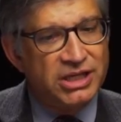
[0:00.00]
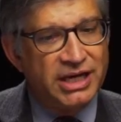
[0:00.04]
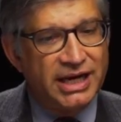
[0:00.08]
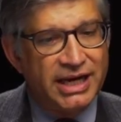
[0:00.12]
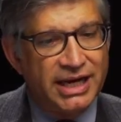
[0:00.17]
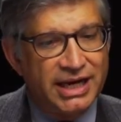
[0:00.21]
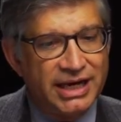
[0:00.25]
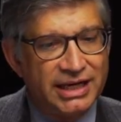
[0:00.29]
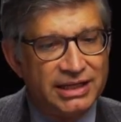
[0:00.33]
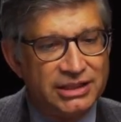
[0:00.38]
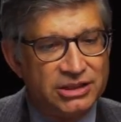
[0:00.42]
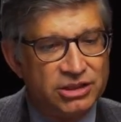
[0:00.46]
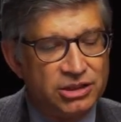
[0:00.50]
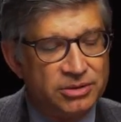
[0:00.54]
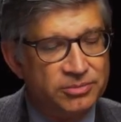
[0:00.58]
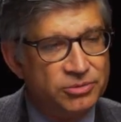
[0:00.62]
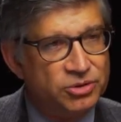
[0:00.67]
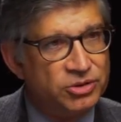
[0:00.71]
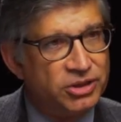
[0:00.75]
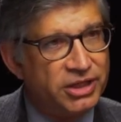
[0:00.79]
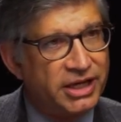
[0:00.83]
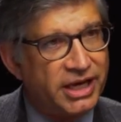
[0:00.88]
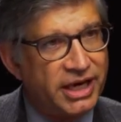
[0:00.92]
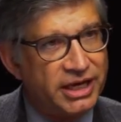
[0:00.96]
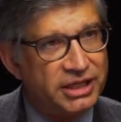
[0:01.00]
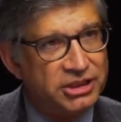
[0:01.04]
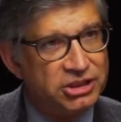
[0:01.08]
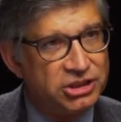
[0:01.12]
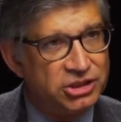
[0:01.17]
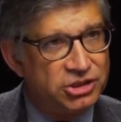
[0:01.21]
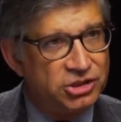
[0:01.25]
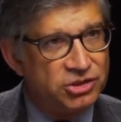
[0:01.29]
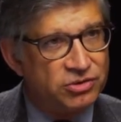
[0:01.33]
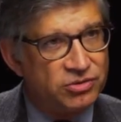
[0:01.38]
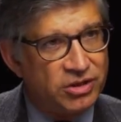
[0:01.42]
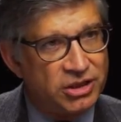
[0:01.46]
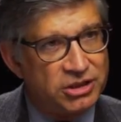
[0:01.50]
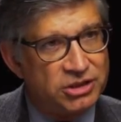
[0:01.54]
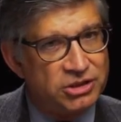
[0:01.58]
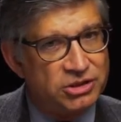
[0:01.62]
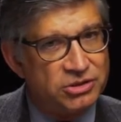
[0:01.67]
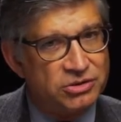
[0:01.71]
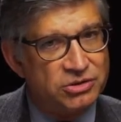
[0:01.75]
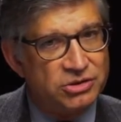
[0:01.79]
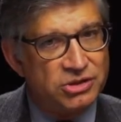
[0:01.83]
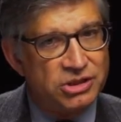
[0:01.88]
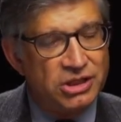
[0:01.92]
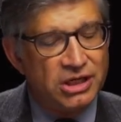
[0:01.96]
and communication
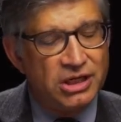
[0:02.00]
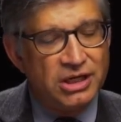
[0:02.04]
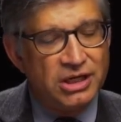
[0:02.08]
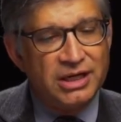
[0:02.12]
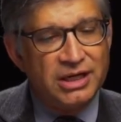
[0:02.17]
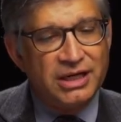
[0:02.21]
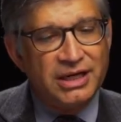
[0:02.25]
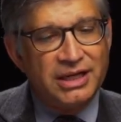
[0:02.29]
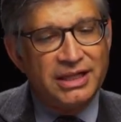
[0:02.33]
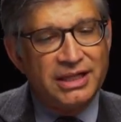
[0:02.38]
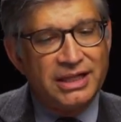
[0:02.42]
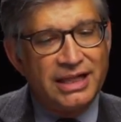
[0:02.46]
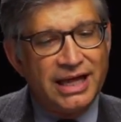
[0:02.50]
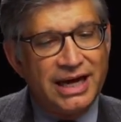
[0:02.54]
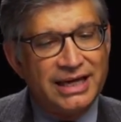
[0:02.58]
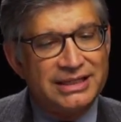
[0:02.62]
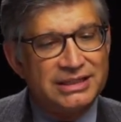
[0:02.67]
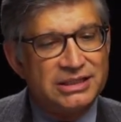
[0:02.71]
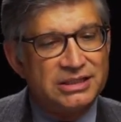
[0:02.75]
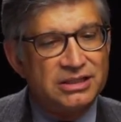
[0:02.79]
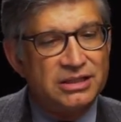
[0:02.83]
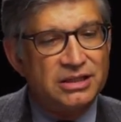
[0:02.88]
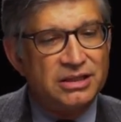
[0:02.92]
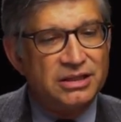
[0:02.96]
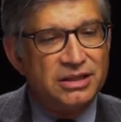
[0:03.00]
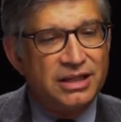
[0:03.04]
structures that,